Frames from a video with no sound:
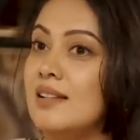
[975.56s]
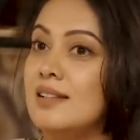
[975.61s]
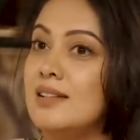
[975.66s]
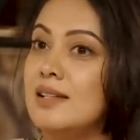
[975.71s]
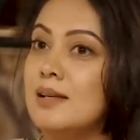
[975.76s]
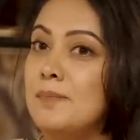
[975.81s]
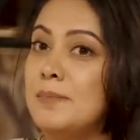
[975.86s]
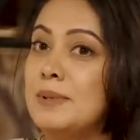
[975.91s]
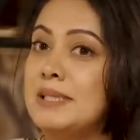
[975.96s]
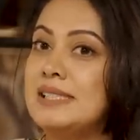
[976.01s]

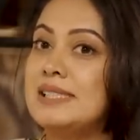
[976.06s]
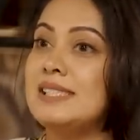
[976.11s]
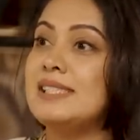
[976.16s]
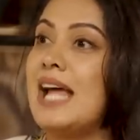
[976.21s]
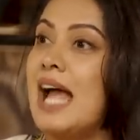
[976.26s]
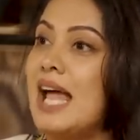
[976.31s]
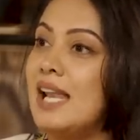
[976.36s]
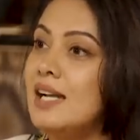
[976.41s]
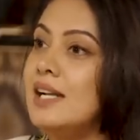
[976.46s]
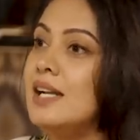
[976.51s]
the
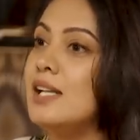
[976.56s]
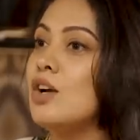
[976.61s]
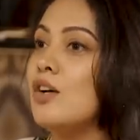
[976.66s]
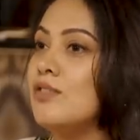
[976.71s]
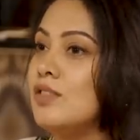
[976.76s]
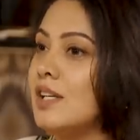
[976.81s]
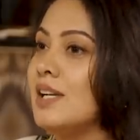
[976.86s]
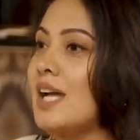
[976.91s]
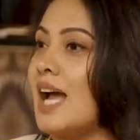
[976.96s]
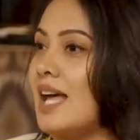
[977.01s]
personality
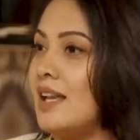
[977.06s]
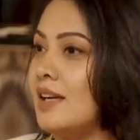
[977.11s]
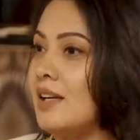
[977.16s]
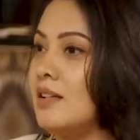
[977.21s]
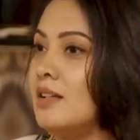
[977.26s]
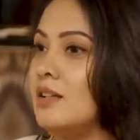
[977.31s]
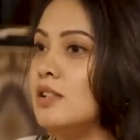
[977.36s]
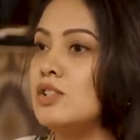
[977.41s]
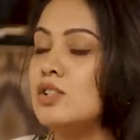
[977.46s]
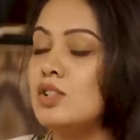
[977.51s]
of the
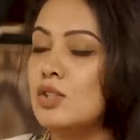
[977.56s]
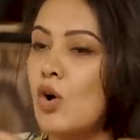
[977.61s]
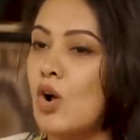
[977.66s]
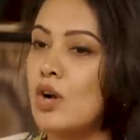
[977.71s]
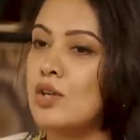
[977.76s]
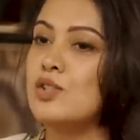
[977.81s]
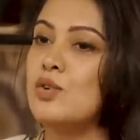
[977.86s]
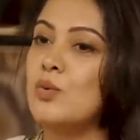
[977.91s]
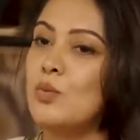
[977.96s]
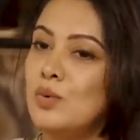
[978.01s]
character,
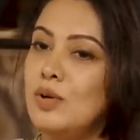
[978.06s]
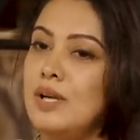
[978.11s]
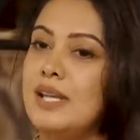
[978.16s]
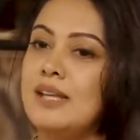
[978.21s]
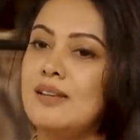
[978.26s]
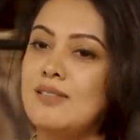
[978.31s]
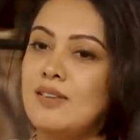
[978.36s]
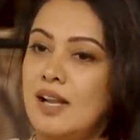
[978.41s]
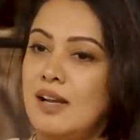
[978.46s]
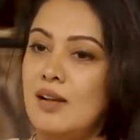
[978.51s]
not
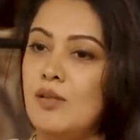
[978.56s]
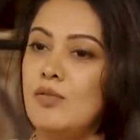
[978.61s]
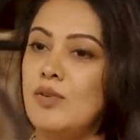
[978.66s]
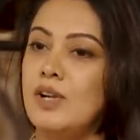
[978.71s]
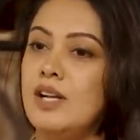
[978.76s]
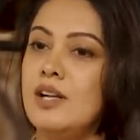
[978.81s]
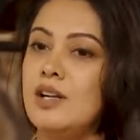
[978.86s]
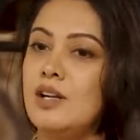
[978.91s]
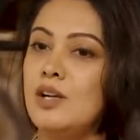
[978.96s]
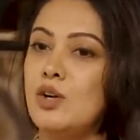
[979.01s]
only
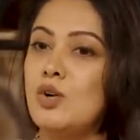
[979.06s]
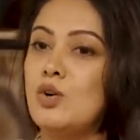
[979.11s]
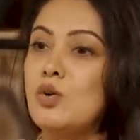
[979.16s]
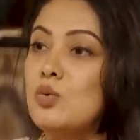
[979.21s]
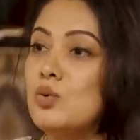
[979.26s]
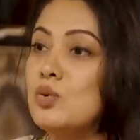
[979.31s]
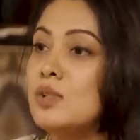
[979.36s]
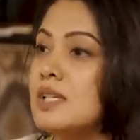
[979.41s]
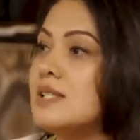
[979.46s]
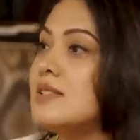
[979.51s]
relevant
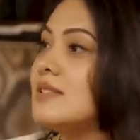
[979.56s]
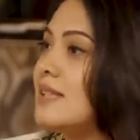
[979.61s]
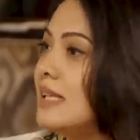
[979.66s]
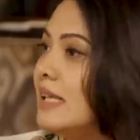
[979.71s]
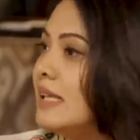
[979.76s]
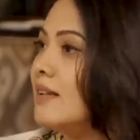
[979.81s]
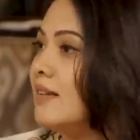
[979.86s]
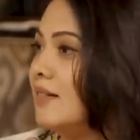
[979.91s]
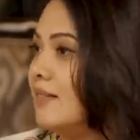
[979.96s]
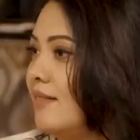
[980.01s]
to the
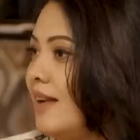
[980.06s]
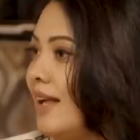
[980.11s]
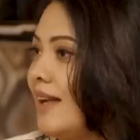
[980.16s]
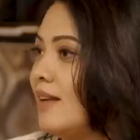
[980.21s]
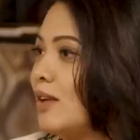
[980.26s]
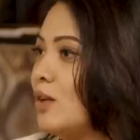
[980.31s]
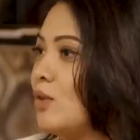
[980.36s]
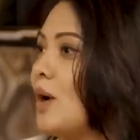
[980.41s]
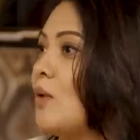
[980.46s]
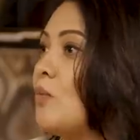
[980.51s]
scene.
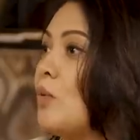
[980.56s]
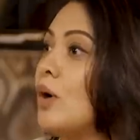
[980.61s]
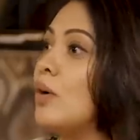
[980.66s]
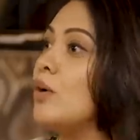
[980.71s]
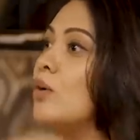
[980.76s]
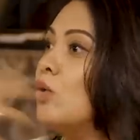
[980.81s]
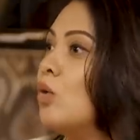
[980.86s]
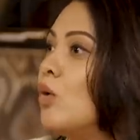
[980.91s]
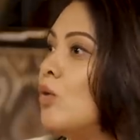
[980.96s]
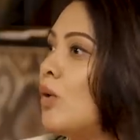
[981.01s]
Like, you know, I want to
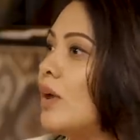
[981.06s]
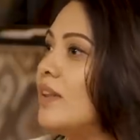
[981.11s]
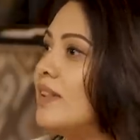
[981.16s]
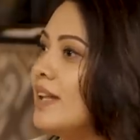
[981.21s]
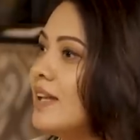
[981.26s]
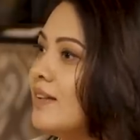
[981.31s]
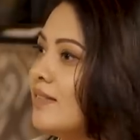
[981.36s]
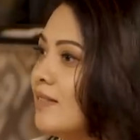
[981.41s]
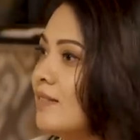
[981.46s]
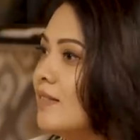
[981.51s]
know what
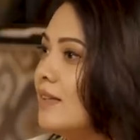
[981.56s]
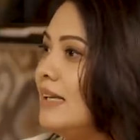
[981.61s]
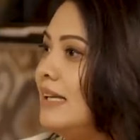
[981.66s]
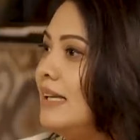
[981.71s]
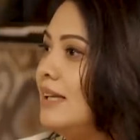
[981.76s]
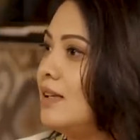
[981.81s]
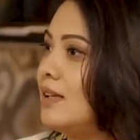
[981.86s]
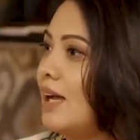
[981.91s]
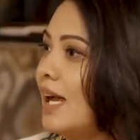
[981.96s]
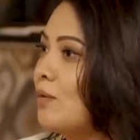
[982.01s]
they
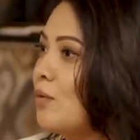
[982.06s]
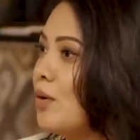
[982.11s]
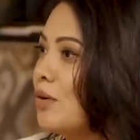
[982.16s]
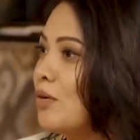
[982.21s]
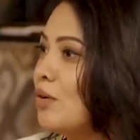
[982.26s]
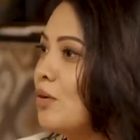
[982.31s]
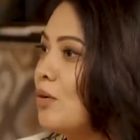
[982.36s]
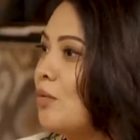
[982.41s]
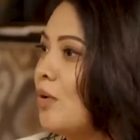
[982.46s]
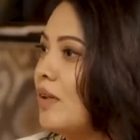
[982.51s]
eat. I want to
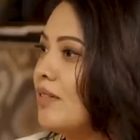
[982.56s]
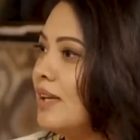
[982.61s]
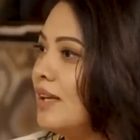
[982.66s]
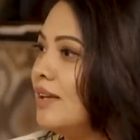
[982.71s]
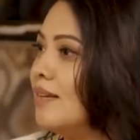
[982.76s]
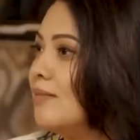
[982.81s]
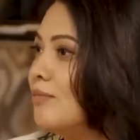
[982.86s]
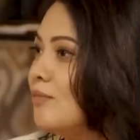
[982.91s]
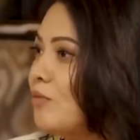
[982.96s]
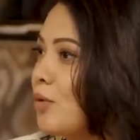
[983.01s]
know
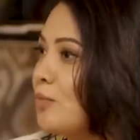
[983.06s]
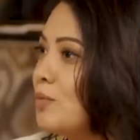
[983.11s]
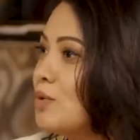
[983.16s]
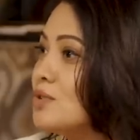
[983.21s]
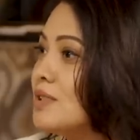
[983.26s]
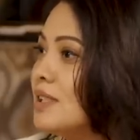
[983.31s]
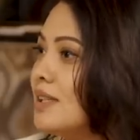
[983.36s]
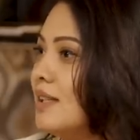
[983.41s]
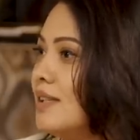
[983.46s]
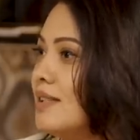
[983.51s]
what
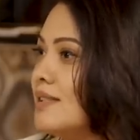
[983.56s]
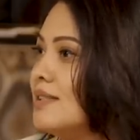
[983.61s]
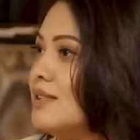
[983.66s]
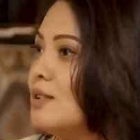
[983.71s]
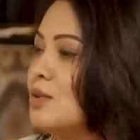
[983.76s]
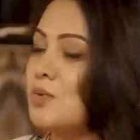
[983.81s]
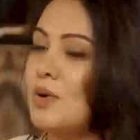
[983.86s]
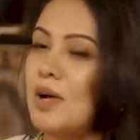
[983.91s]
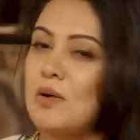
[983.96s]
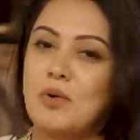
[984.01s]
music they listen
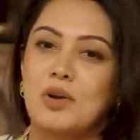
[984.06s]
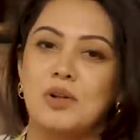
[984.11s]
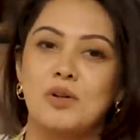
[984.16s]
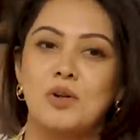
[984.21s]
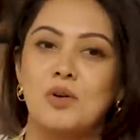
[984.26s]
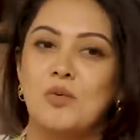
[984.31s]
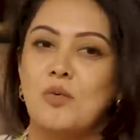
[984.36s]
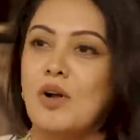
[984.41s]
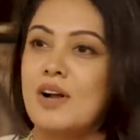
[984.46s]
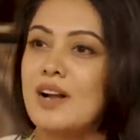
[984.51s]
to. I want to
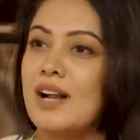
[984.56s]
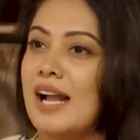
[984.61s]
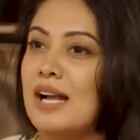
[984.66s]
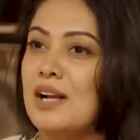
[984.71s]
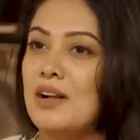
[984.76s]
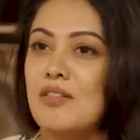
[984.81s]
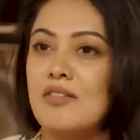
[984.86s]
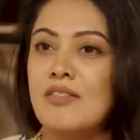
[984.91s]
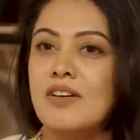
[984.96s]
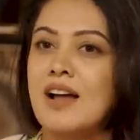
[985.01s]
know what
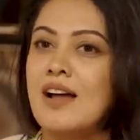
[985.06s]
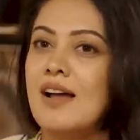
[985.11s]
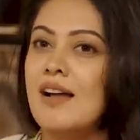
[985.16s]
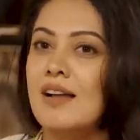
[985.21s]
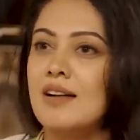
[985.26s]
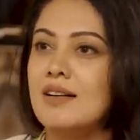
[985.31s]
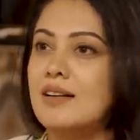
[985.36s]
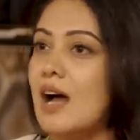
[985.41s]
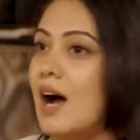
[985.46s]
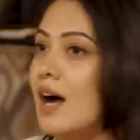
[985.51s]
kind of
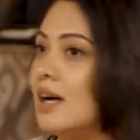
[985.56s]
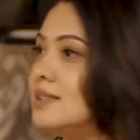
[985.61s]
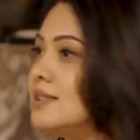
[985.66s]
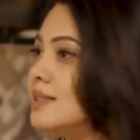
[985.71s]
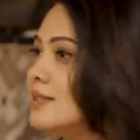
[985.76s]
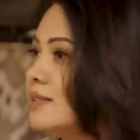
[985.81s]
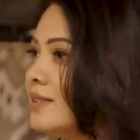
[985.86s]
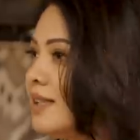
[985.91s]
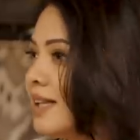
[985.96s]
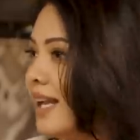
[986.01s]
dance
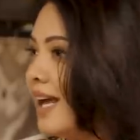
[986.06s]
do they